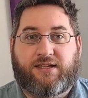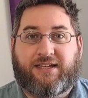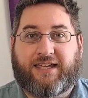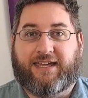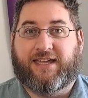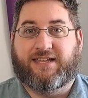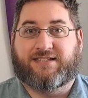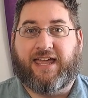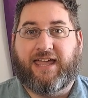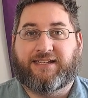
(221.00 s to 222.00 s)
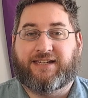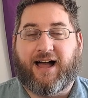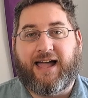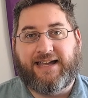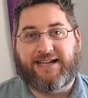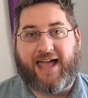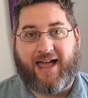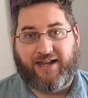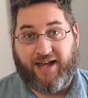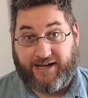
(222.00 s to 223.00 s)
He is a guide
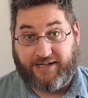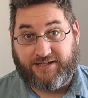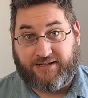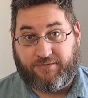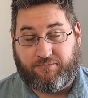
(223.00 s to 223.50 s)
at night.